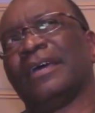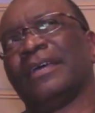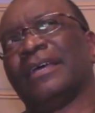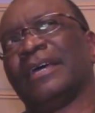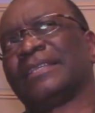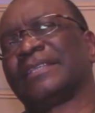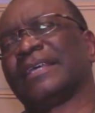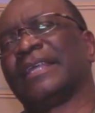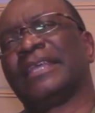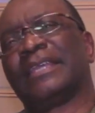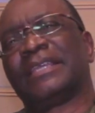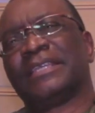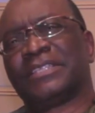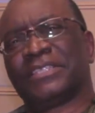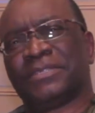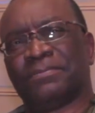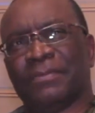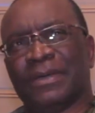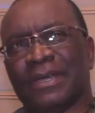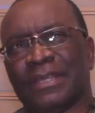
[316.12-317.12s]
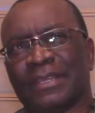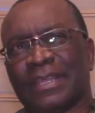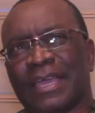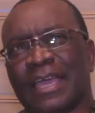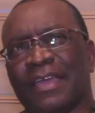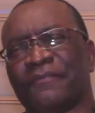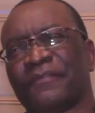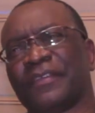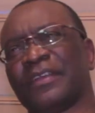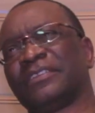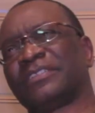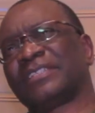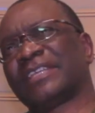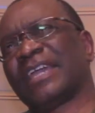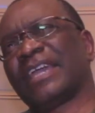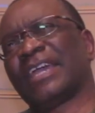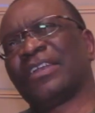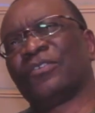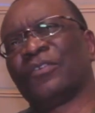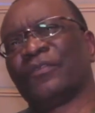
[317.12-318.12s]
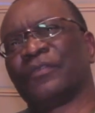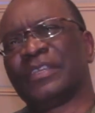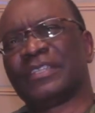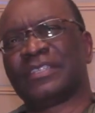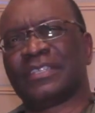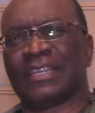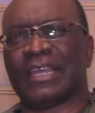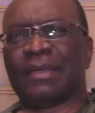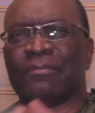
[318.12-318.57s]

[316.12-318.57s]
as an Ekiti man, I felt tired of eating